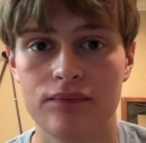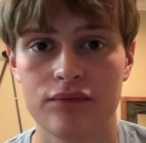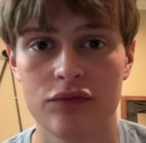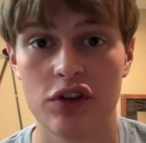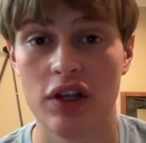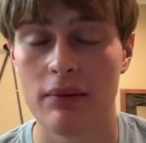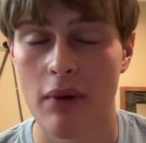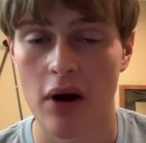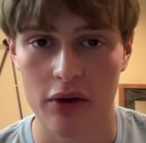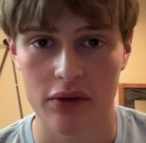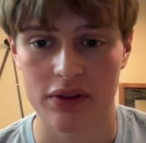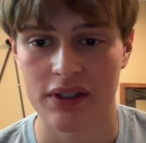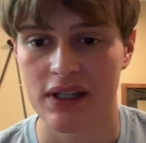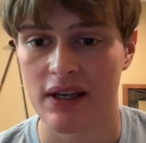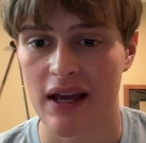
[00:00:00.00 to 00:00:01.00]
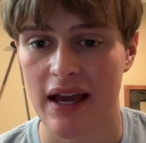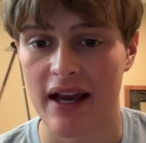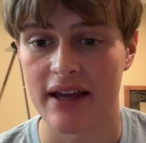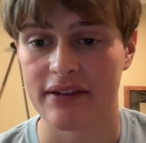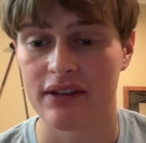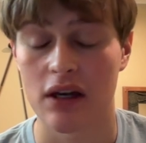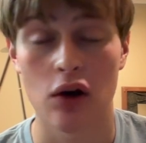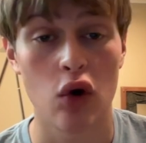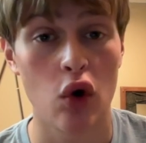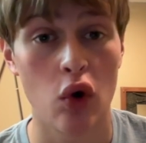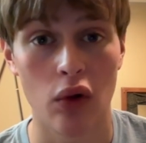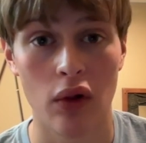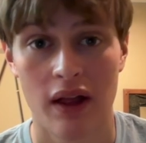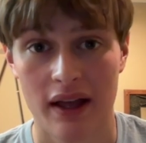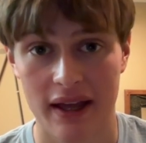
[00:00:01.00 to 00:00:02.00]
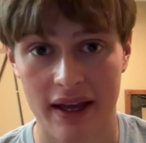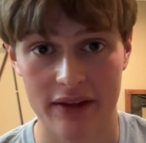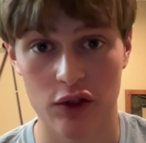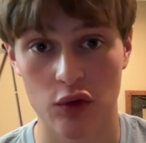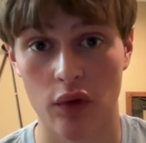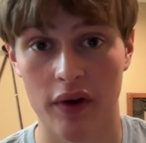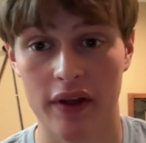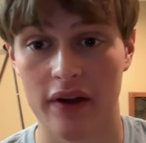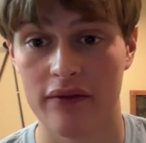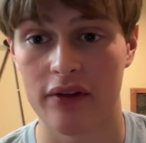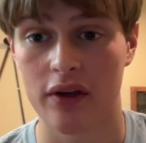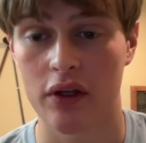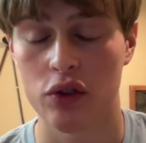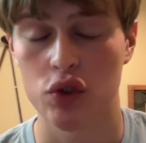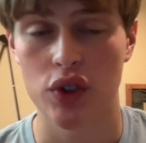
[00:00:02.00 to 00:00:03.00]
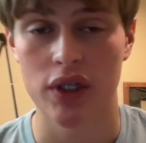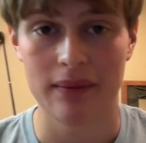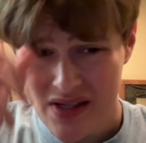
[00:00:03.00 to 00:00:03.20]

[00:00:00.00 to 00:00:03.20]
the democracy as a whole and the running of the country.